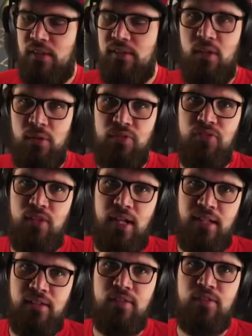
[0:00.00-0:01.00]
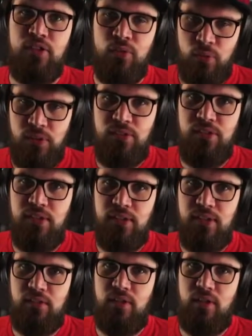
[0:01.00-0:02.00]
The only 4 items you would still
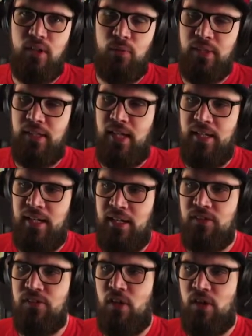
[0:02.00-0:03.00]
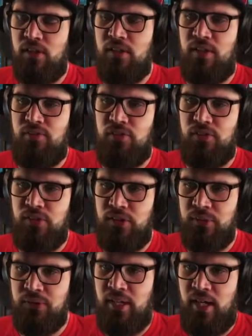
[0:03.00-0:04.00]
need to unlock with nanites are the different
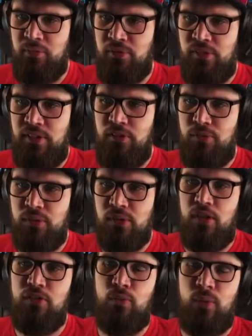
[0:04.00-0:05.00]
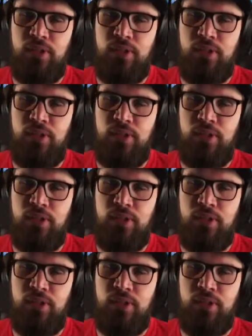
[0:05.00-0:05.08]
shield types. These will cost